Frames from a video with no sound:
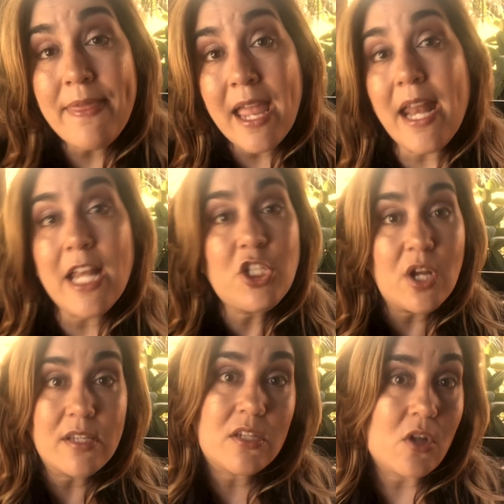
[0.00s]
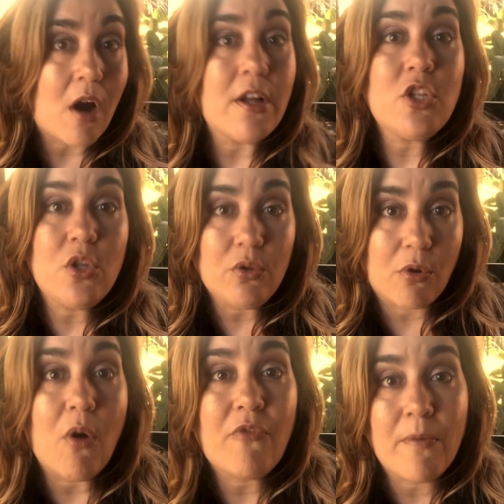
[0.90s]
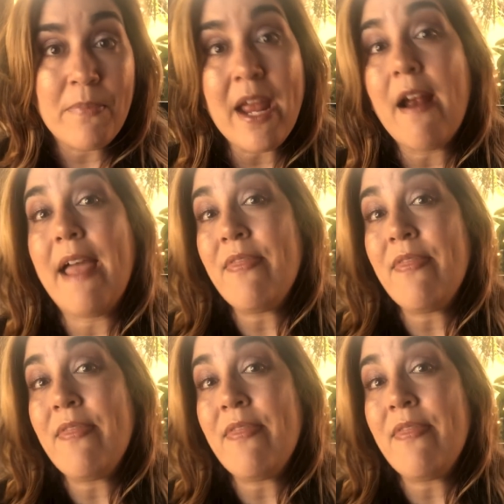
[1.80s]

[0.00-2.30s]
and then it just started to grow from there.